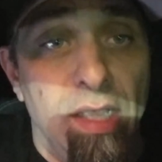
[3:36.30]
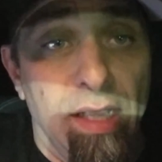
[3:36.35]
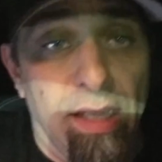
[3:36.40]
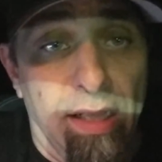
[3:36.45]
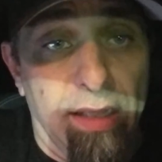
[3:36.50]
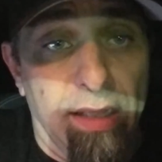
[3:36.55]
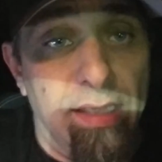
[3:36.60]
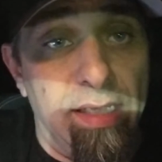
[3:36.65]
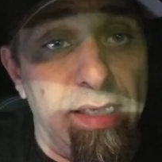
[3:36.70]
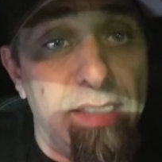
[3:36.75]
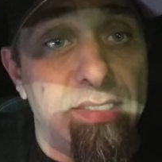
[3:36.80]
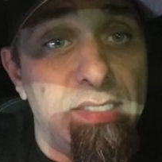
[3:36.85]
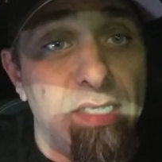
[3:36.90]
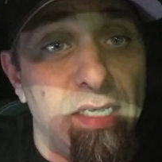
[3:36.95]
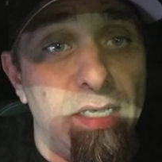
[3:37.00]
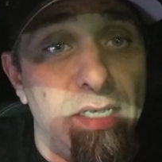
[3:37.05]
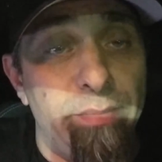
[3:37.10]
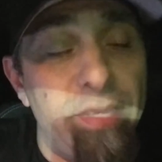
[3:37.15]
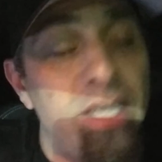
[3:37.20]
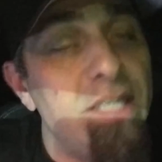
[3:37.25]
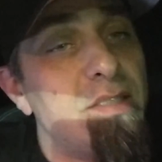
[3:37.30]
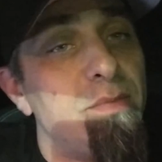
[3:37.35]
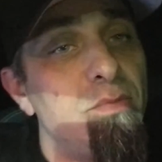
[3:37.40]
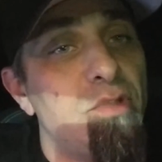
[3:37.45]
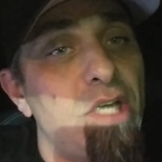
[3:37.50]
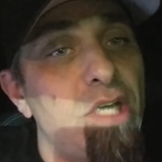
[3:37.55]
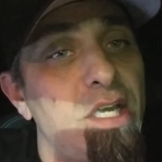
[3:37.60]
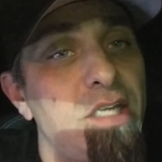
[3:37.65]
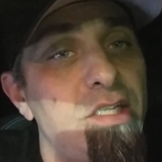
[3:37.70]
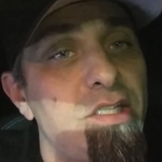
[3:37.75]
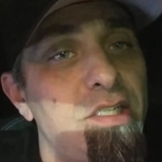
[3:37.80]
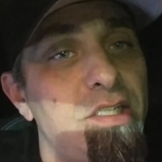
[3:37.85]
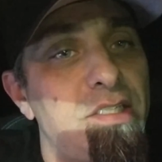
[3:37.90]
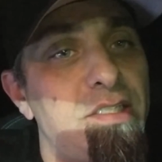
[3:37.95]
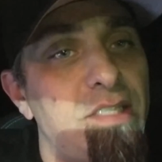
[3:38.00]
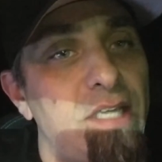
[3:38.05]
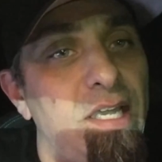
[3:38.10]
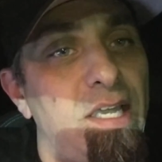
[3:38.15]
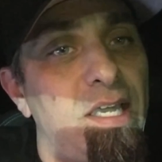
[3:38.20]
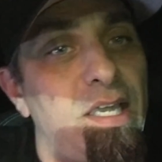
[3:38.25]
let's make some changes,
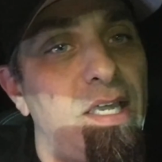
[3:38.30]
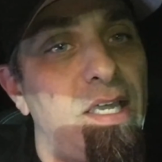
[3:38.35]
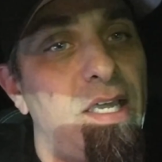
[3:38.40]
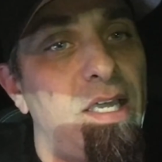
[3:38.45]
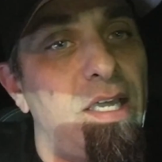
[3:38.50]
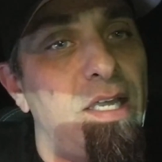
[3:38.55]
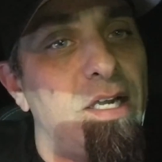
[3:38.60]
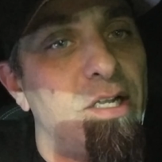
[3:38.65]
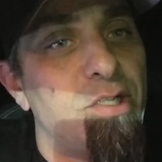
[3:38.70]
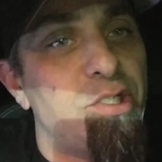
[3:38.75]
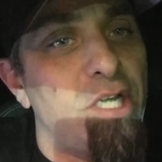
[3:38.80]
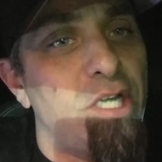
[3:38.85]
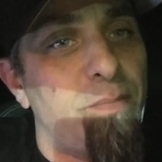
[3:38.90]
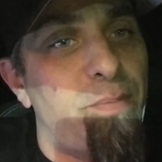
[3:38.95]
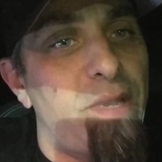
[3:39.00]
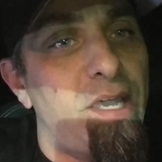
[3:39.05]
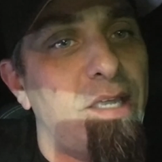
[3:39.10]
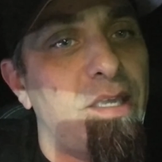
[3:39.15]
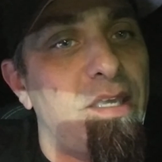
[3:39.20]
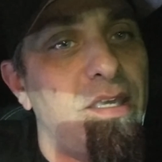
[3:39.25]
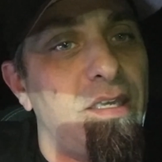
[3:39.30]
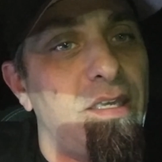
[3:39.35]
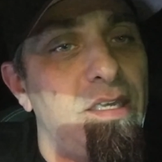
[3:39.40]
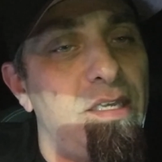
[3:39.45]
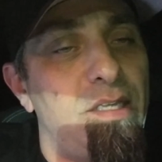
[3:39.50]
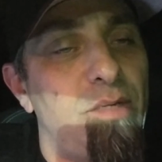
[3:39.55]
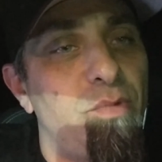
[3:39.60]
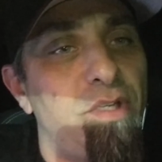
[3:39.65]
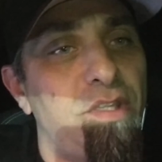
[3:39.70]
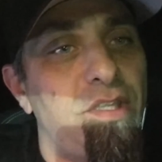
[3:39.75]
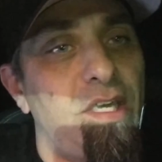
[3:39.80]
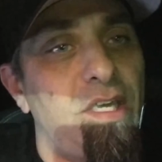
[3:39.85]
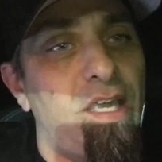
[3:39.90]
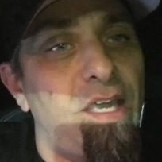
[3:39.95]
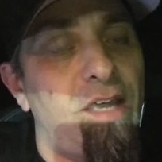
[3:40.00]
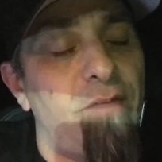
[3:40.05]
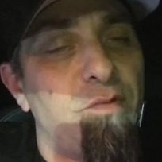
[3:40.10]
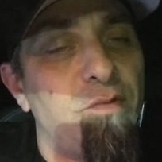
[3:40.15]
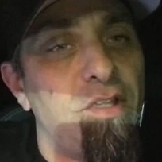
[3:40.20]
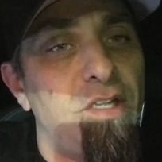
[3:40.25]
and I'll check back in with you
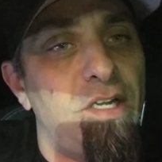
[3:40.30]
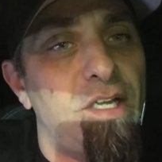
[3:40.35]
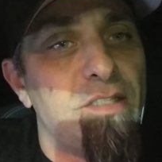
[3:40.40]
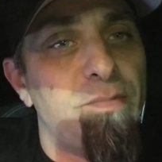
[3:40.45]
after the next